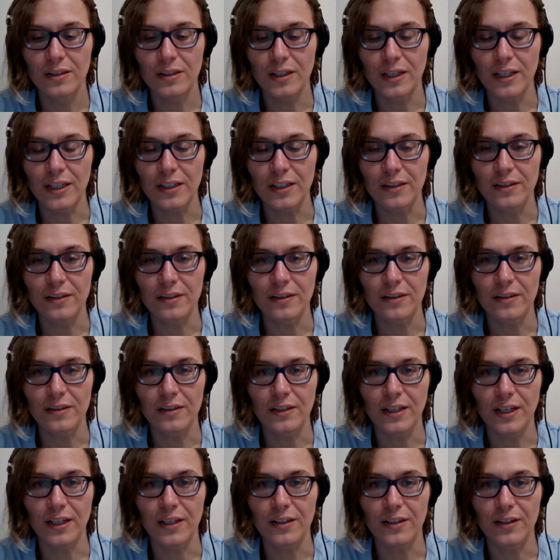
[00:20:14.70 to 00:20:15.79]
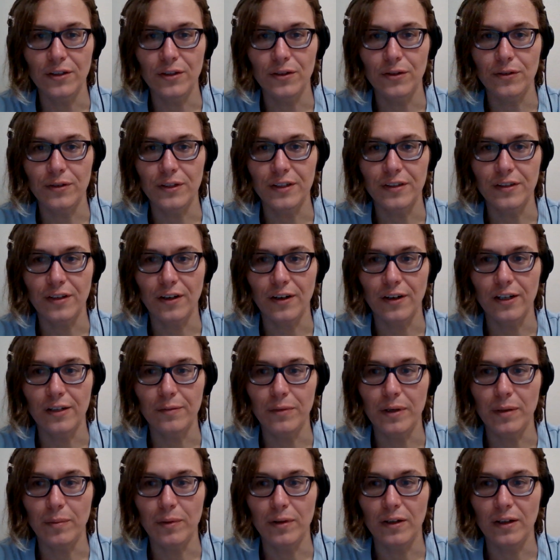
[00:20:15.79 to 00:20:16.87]
Like, they do discard
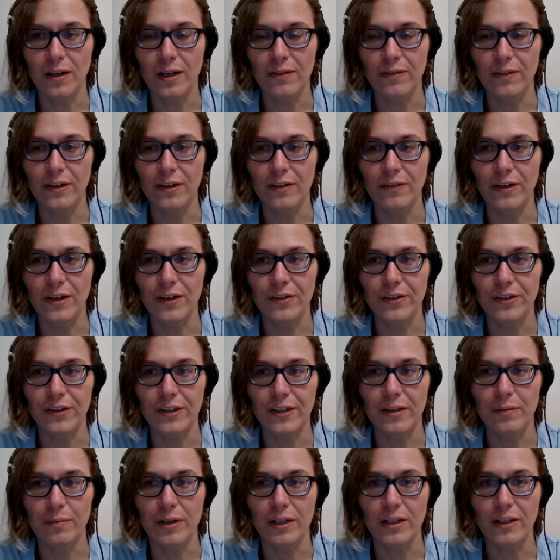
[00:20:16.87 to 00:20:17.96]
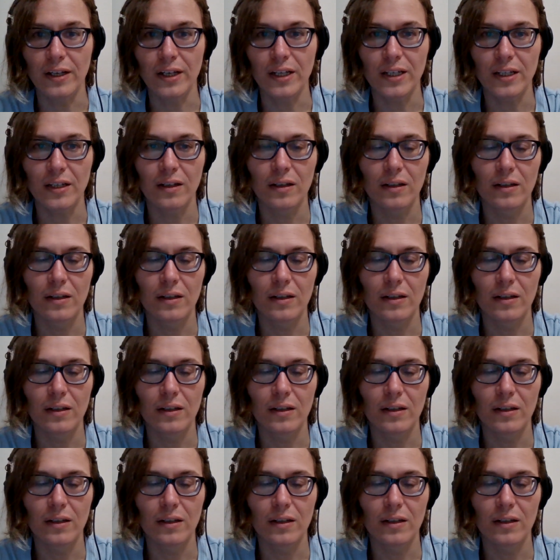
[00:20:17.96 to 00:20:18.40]
people often eventually, but like,